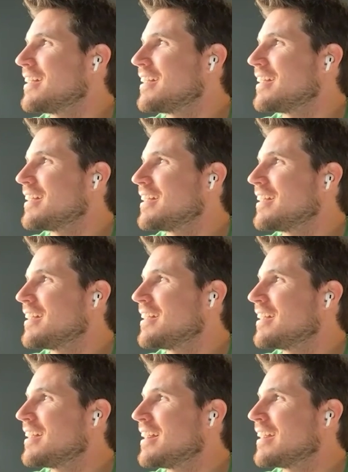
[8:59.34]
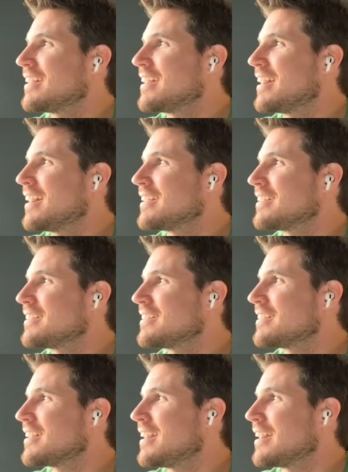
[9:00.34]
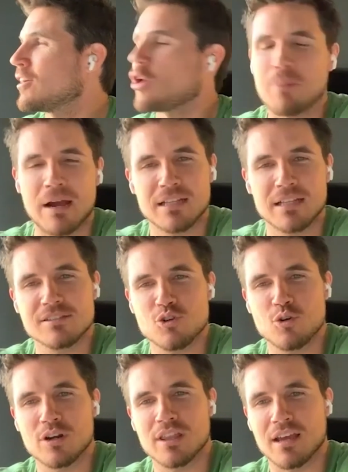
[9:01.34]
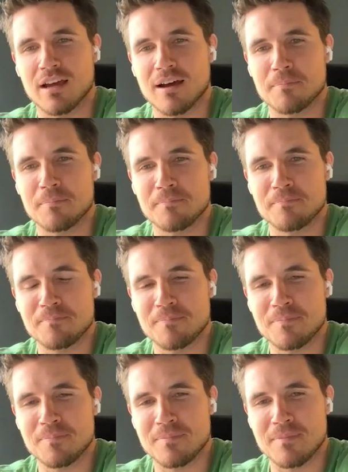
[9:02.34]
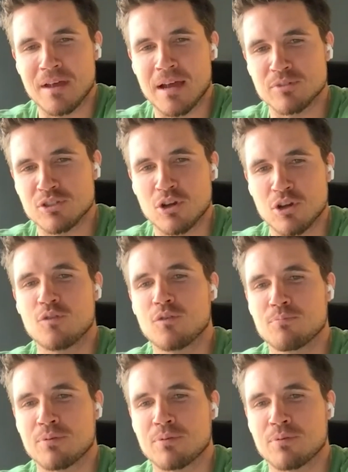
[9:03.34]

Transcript: I hope I didn't screw anything up. I'm so